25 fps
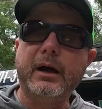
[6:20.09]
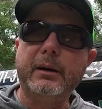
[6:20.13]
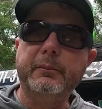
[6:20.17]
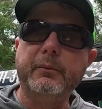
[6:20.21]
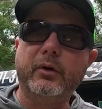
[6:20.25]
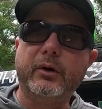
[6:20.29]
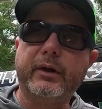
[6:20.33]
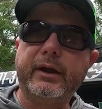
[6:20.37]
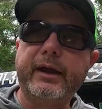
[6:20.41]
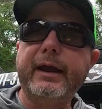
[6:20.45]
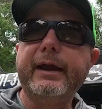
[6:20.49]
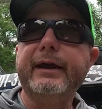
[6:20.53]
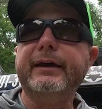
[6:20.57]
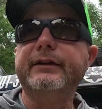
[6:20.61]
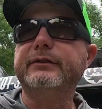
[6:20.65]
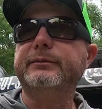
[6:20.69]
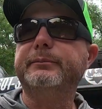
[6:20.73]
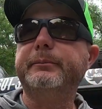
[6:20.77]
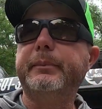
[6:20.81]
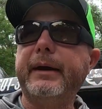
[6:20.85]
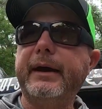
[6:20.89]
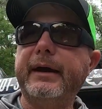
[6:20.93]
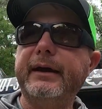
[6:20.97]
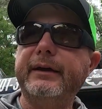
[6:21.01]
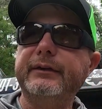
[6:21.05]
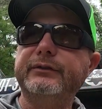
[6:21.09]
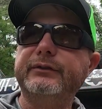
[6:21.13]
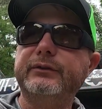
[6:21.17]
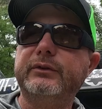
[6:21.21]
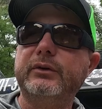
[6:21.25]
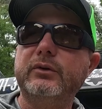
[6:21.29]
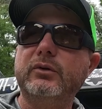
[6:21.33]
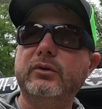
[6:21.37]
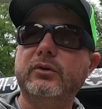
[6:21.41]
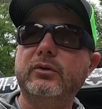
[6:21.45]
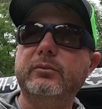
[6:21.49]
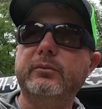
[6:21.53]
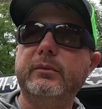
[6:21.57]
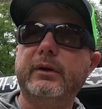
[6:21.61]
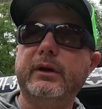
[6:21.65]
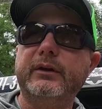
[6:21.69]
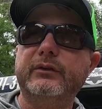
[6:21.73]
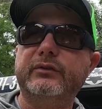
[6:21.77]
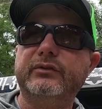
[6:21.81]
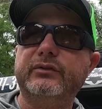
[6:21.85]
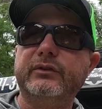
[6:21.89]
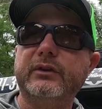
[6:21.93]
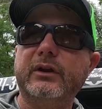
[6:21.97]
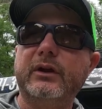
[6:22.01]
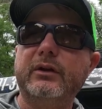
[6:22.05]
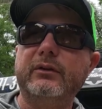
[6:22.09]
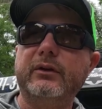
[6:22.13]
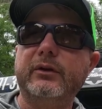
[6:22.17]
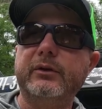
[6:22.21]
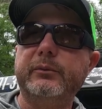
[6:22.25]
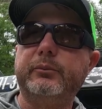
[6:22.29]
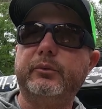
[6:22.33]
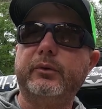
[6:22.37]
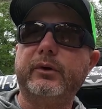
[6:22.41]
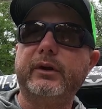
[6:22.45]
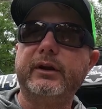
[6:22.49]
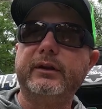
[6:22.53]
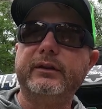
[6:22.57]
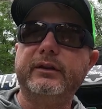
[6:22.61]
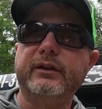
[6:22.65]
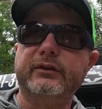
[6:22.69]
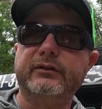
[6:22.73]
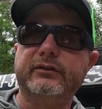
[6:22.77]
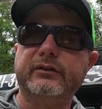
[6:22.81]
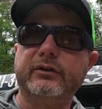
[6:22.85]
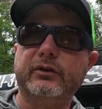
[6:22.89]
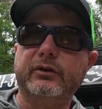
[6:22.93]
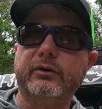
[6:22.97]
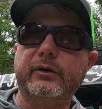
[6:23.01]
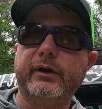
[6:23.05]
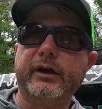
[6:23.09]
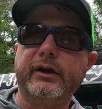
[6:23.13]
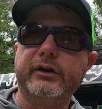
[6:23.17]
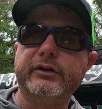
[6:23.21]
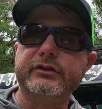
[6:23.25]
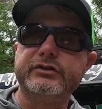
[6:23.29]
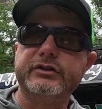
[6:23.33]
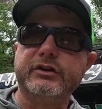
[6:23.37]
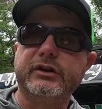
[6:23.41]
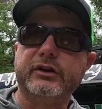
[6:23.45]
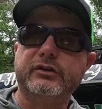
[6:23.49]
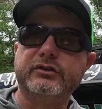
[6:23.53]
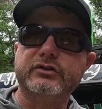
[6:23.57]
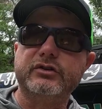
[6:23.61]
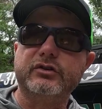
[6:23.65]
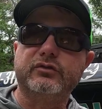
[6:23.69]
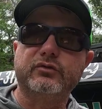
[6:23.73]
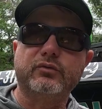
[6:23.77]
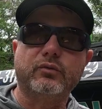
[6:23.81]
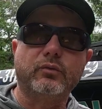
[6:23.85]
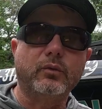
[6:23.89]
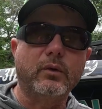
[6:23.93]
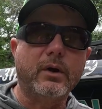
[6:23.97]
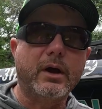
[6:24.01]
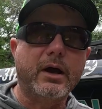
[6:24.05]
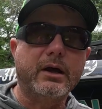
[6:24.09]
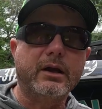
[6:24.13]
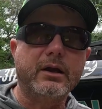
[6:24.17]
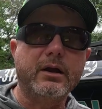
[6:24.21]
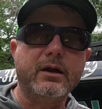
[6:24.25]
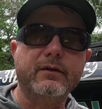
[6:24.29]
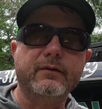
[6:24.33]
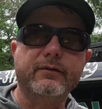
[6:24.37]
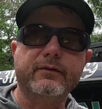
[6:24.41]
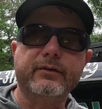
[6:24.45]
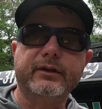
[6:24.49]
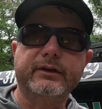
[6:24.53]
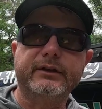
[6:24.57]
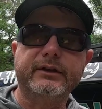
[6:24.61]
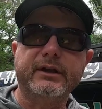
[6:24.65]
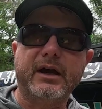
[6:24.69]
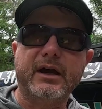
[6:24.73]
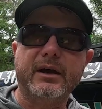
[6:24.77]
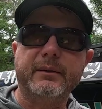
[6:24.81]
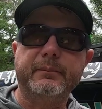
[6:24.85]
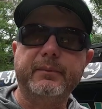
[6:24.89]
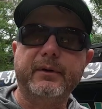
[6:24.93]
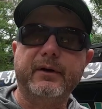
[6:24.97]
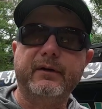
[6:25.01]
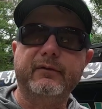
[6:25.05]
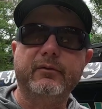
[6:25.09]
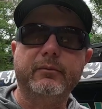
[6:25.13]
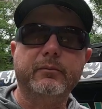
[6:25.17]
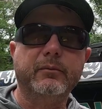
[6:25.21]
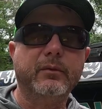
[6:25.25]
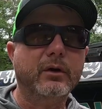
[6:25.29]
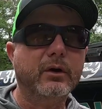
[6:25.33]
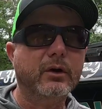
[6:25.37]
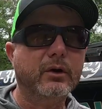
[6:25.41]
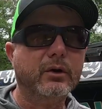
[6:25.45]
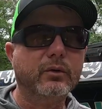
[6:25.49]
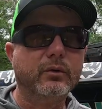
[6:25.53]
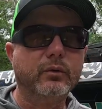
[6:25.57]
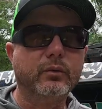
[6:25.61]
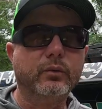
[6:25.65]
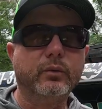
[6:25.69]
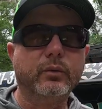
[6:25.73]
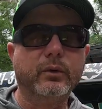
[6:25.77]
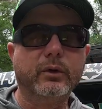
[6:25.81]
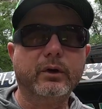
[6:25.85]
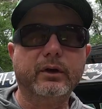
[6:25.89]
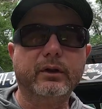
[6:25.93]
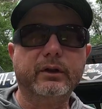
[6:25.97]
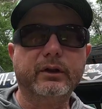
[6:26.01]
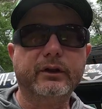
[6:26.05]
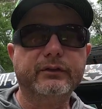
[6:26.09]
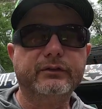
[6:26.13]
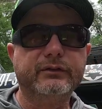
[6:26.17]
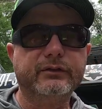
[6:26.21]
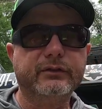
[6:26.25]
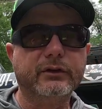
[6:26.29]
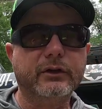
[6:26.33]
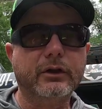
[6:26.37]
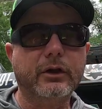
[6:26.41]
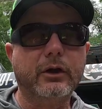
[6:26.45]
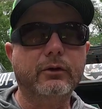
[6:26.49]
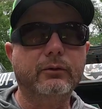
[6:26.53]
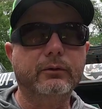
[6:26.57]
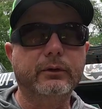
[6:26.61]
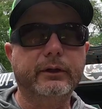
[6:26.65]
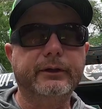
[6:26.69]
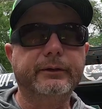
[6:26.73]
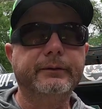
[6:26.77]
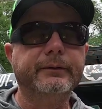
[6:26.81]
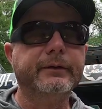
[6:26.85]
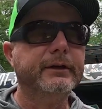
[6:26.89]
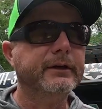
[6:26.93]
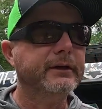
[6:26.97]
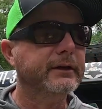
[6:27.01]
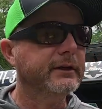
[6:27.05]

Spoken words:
I'm gonna cast past to them and slowly bring this little hair jig just right over the top of them really slowly.